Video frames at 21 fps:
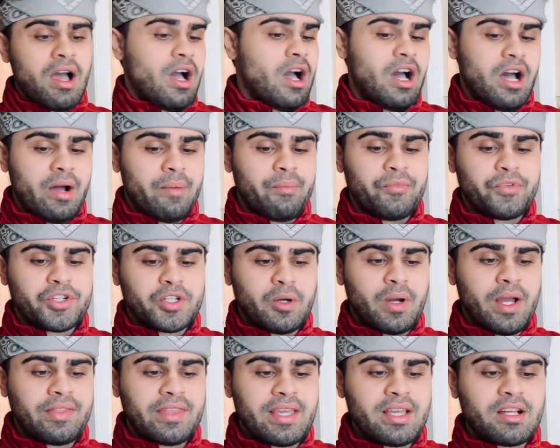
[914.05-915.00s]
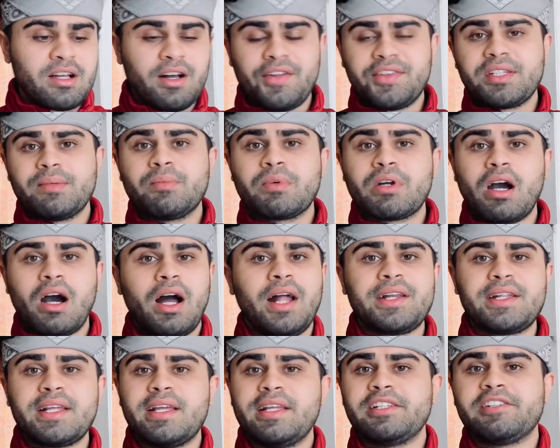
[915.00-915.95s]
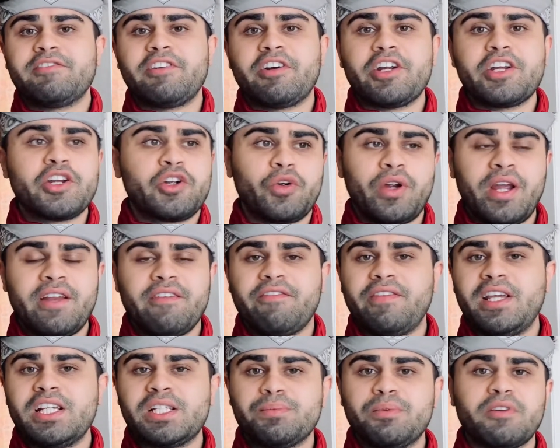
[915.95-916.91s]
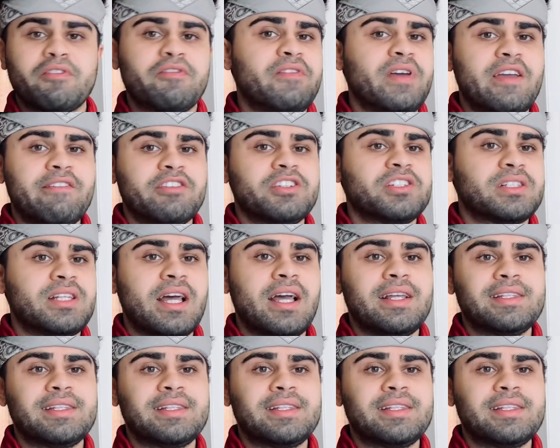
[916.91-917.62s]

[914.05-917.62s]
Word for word: um, so I think custom content is very great. Facebook favors that.